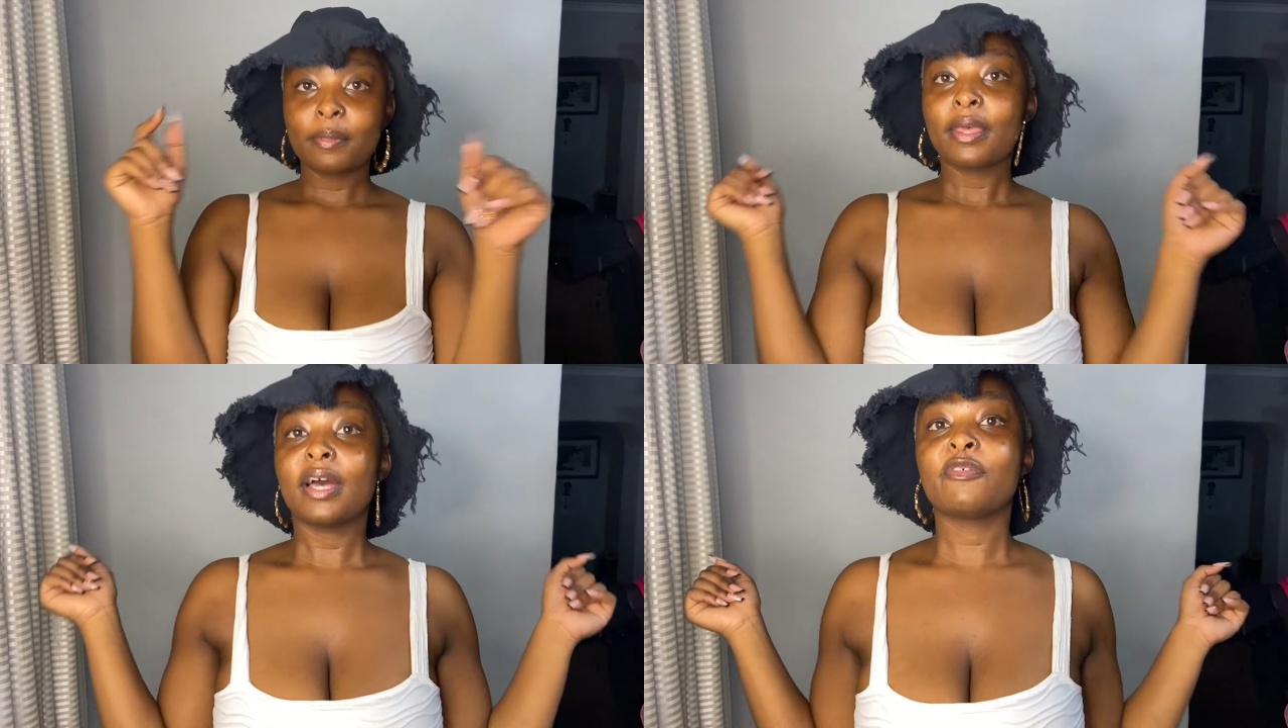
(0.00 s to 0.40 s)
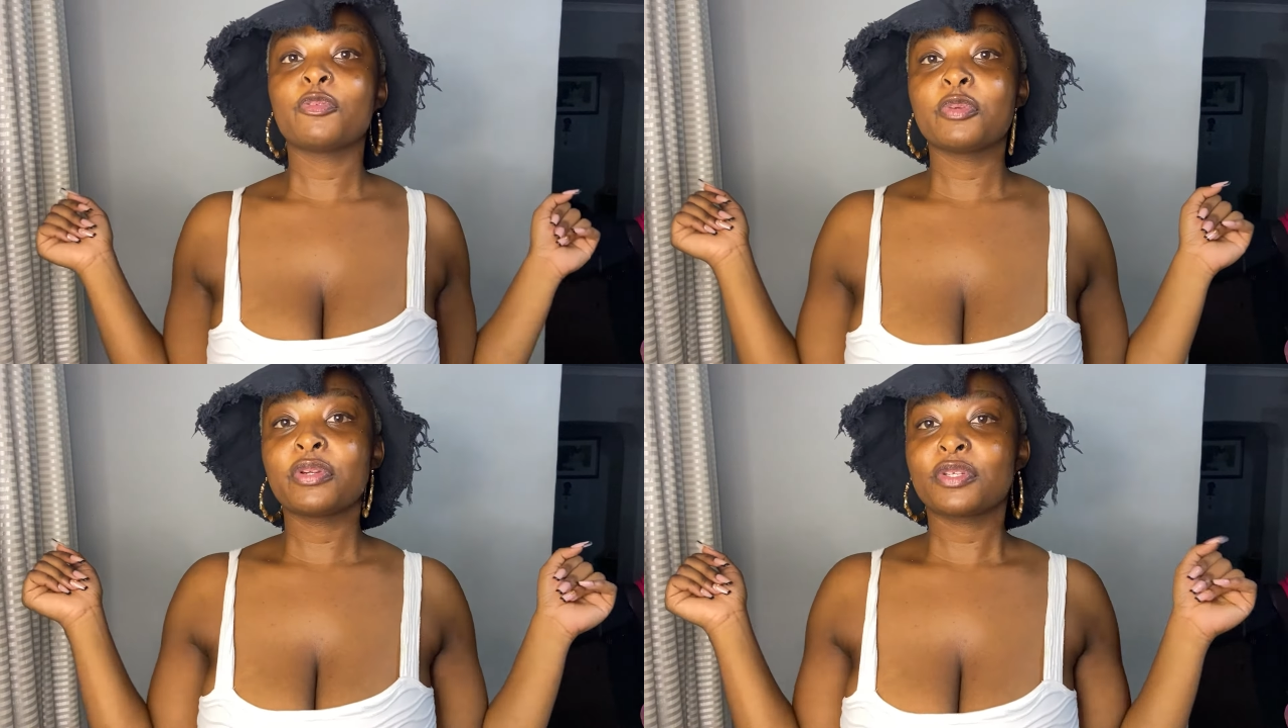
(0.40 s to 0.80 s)
I have a
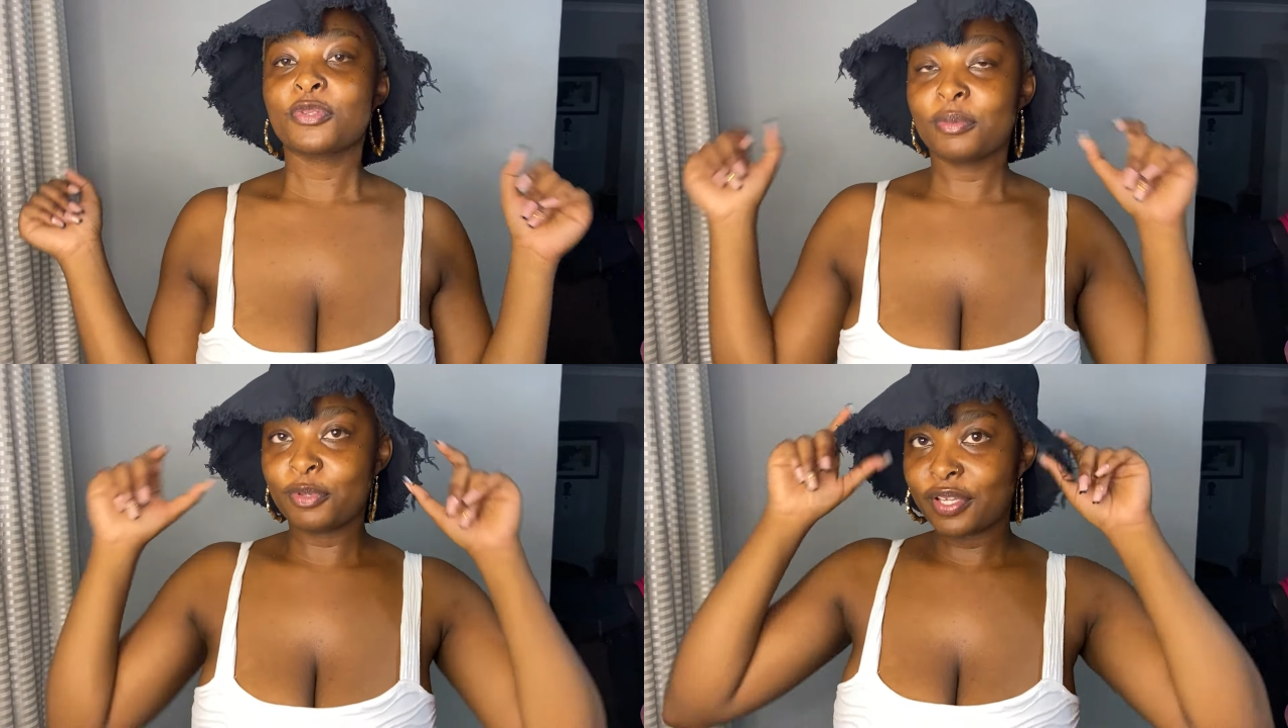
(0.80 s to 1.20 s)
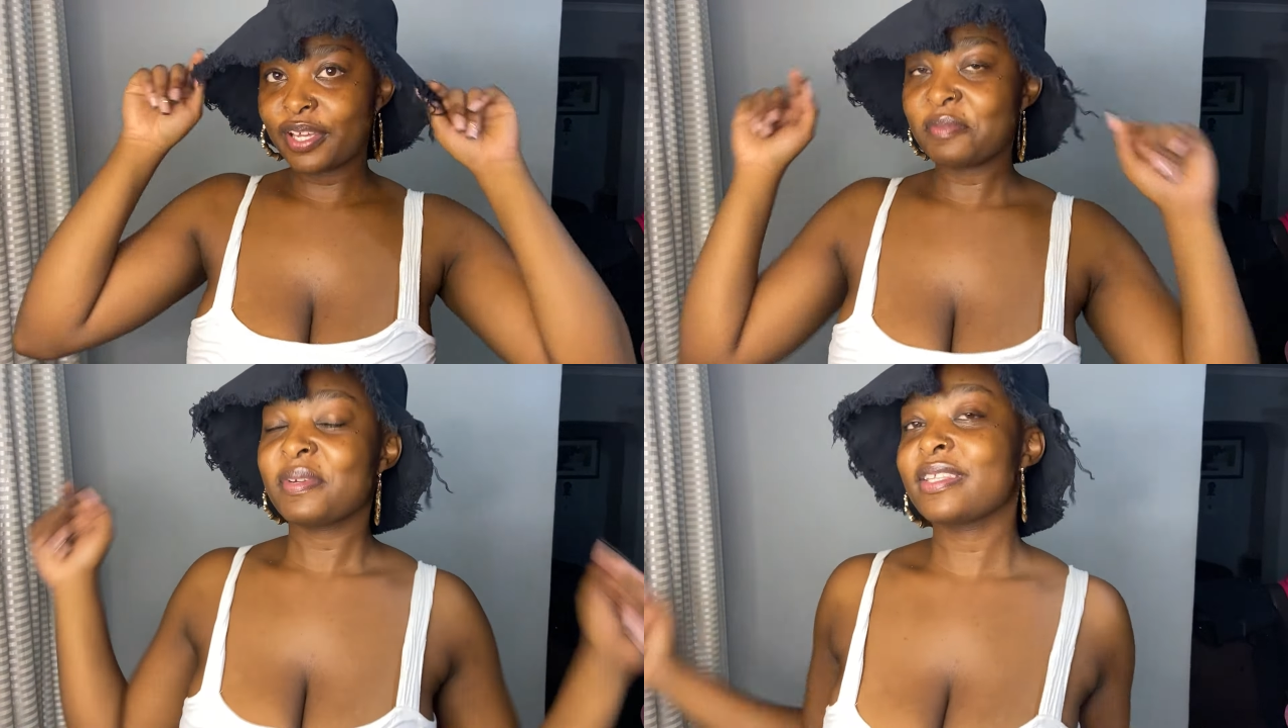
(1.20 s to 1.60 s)
mirror, so I'm looking
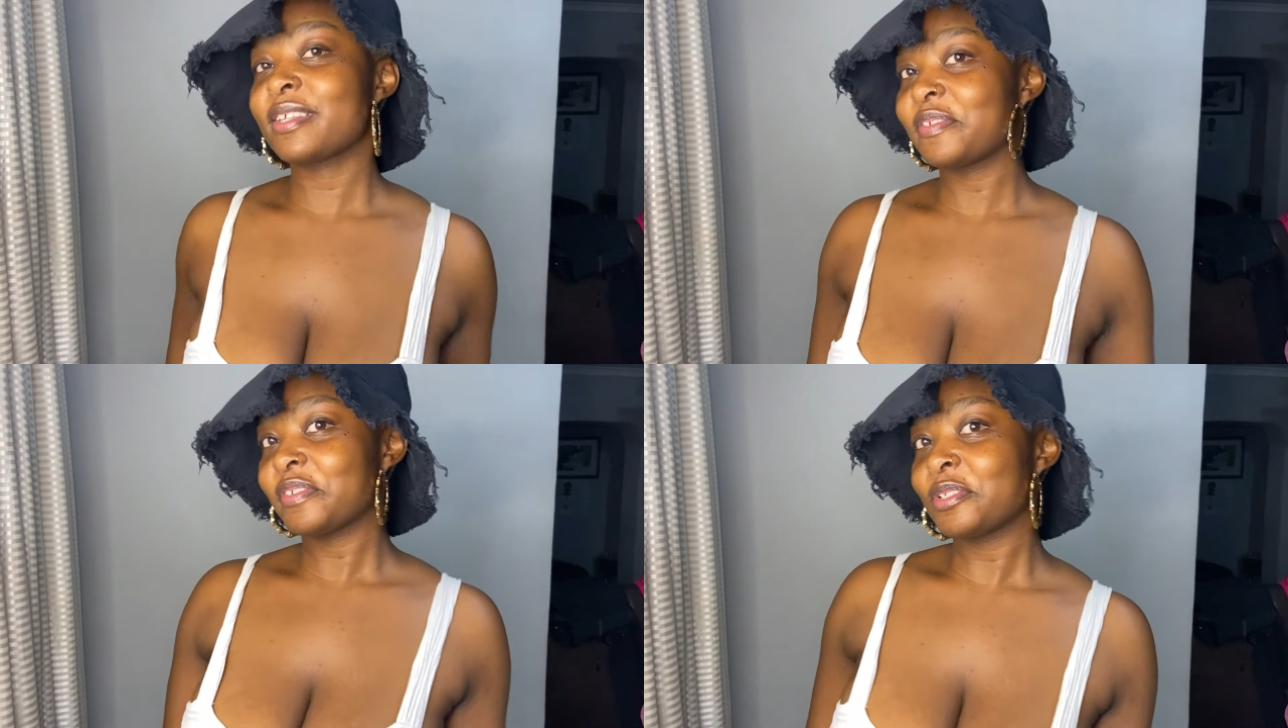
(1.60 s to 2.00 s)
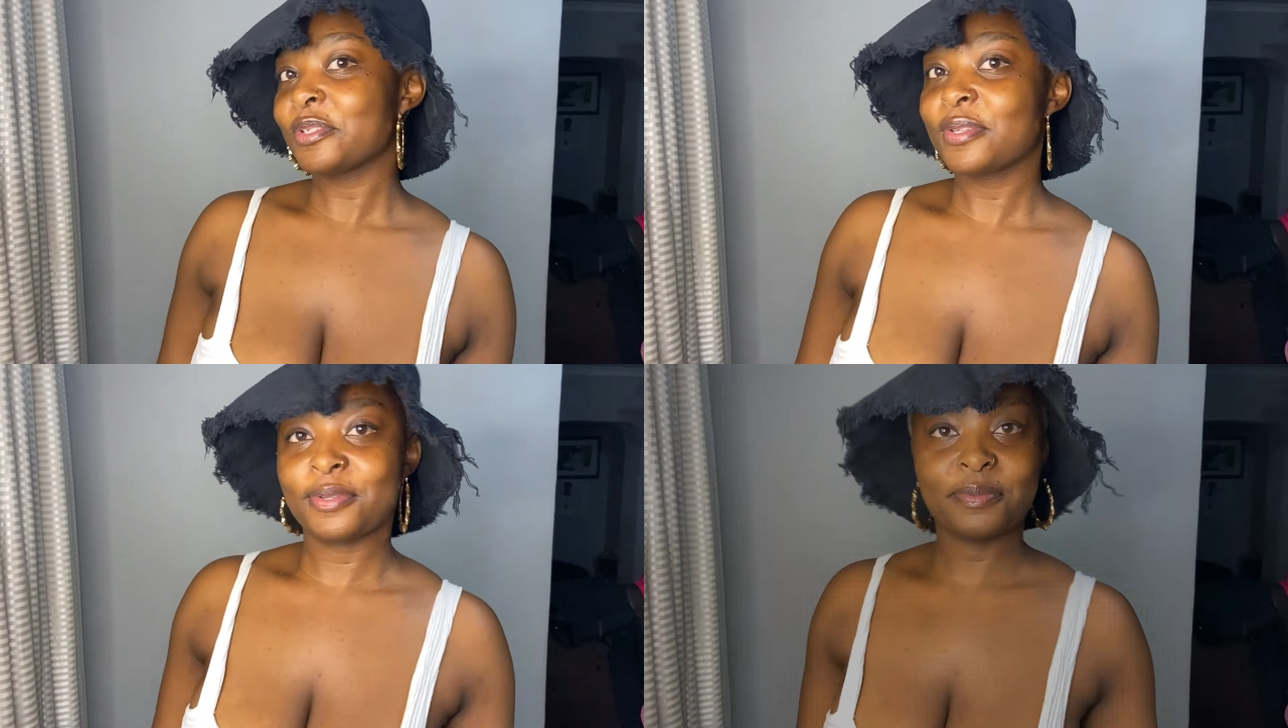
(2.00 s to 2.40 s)
at myself
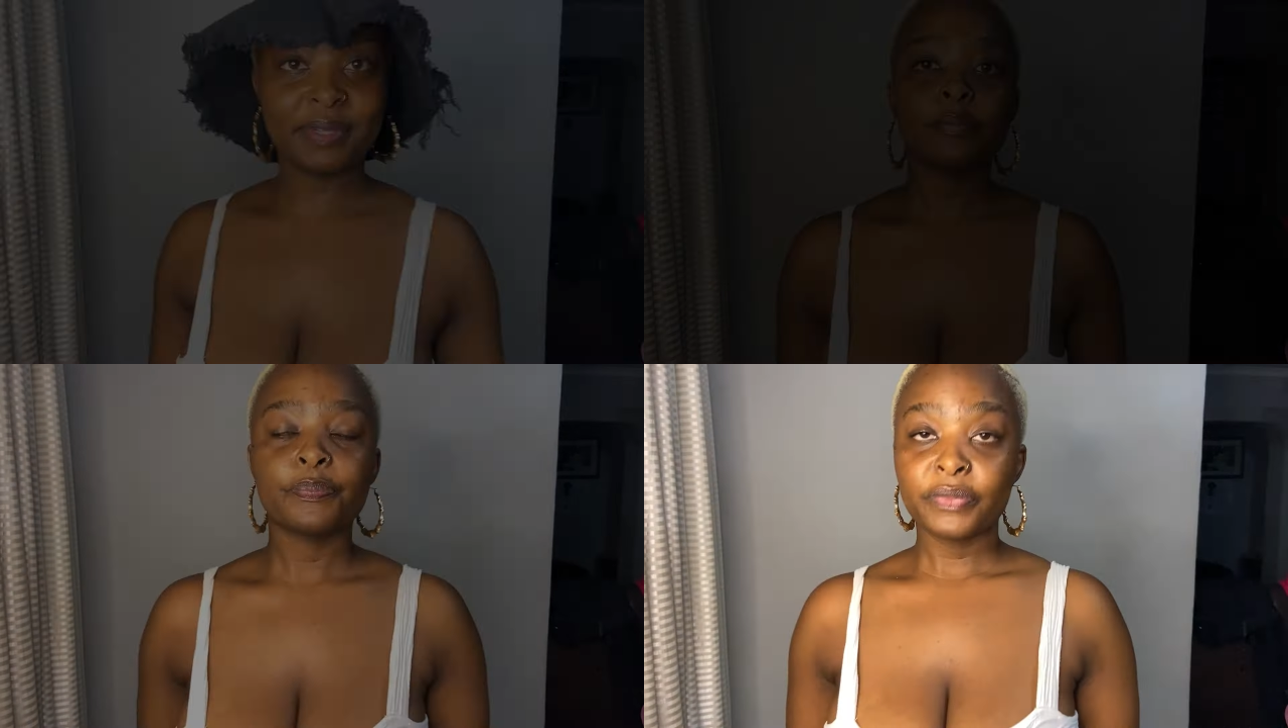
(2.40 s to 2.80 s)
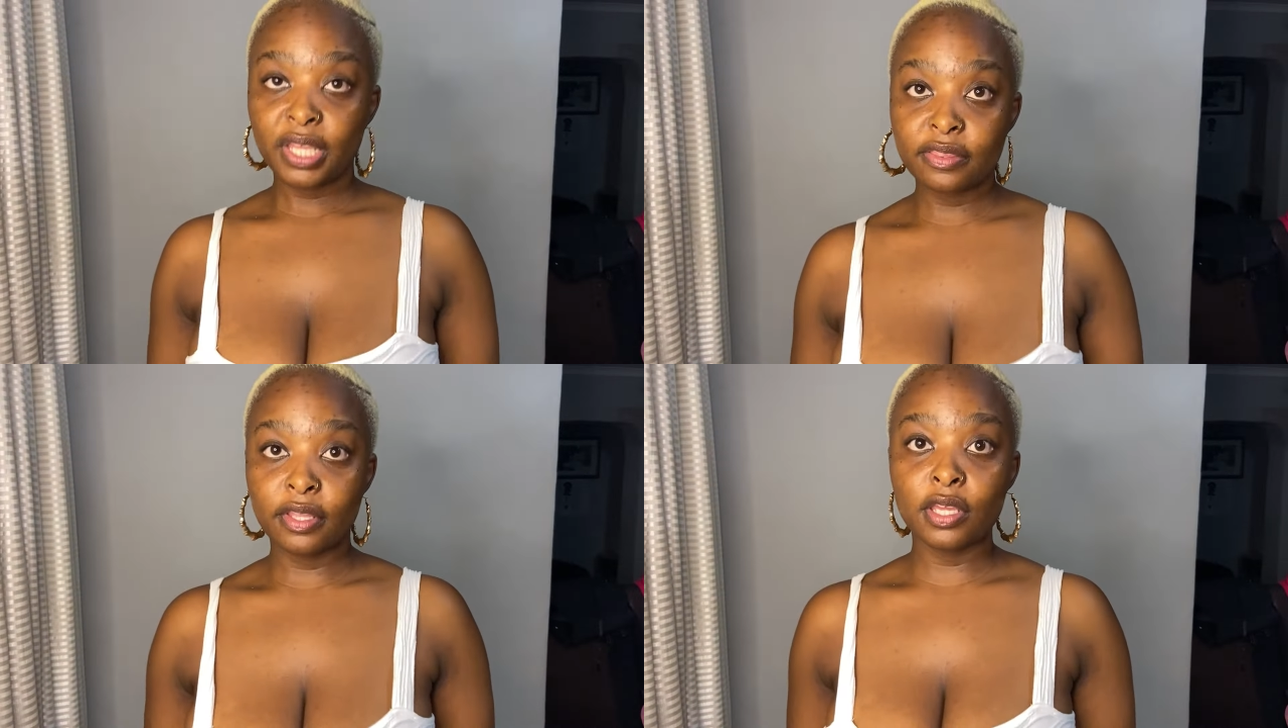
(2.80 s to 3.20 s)
also. But
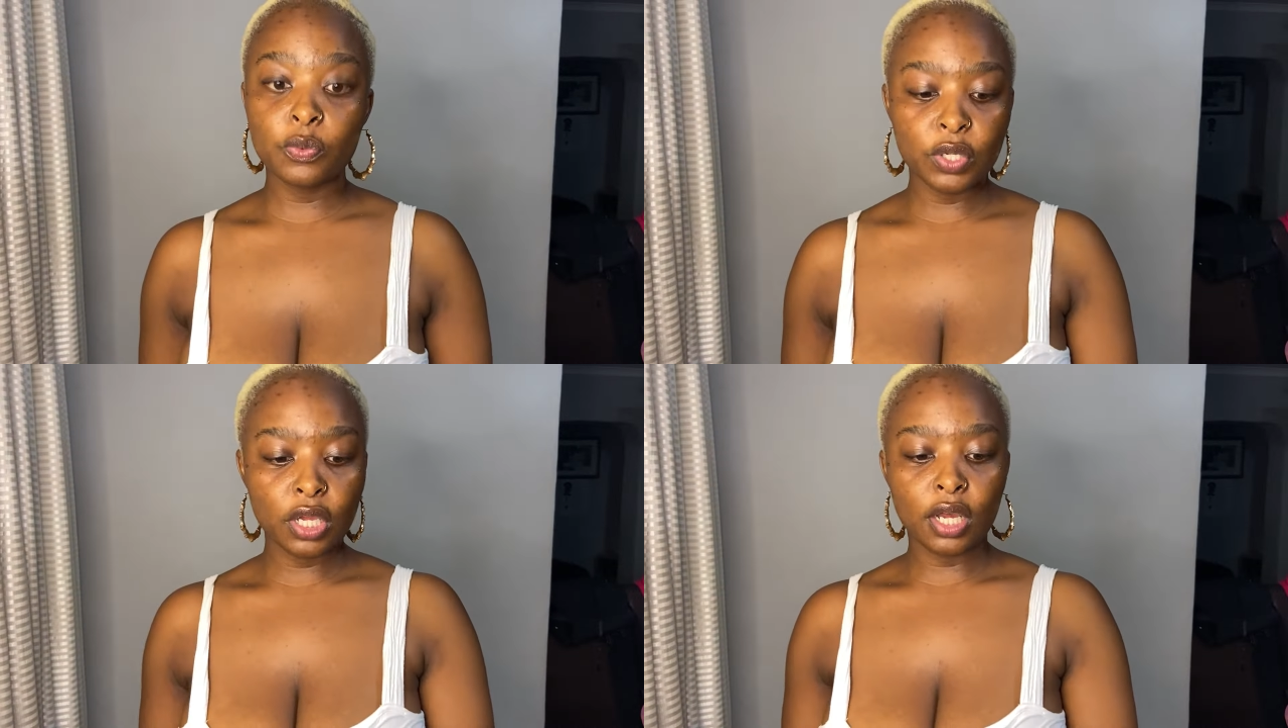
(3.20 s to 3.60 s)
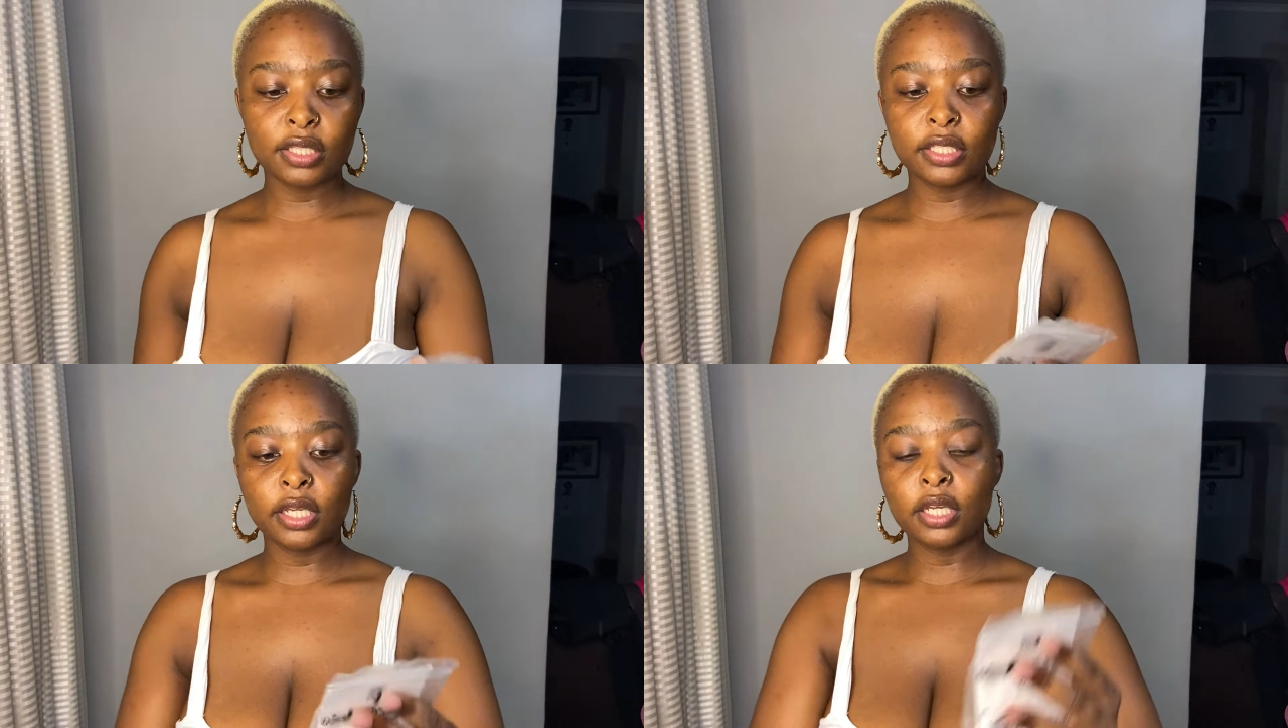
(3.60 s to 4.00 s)
and then we got
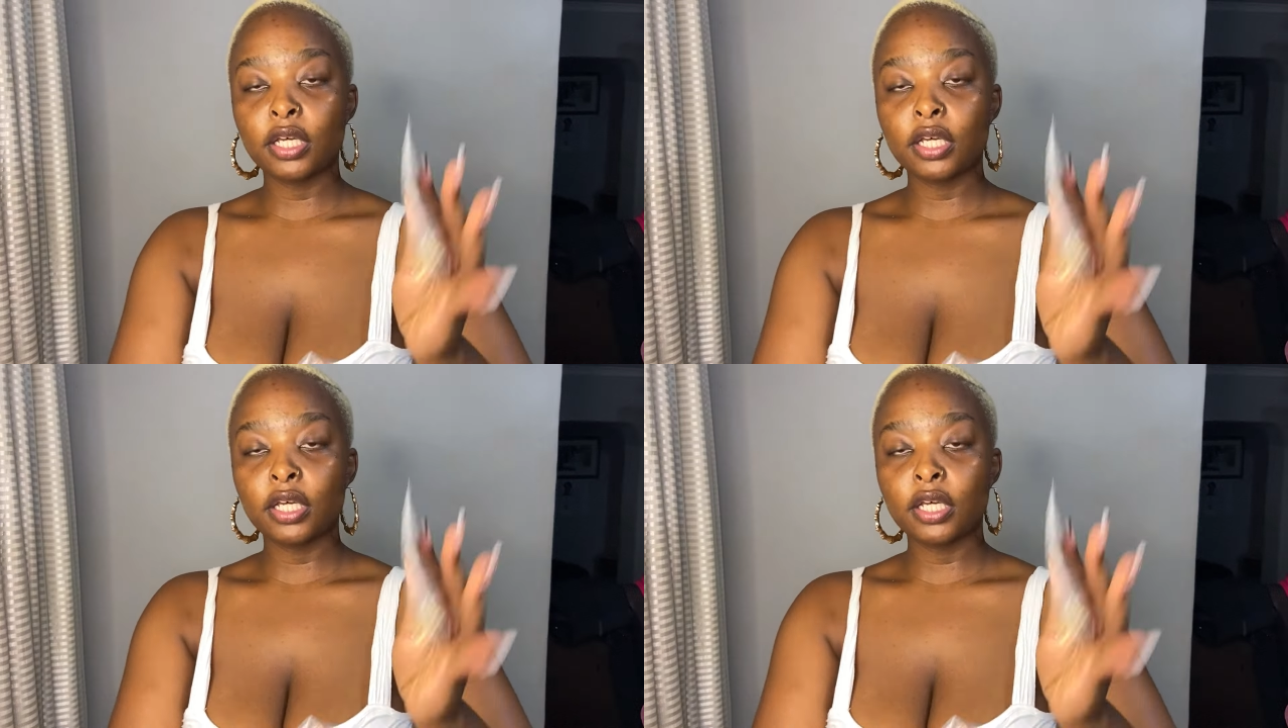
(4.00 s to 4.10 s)
the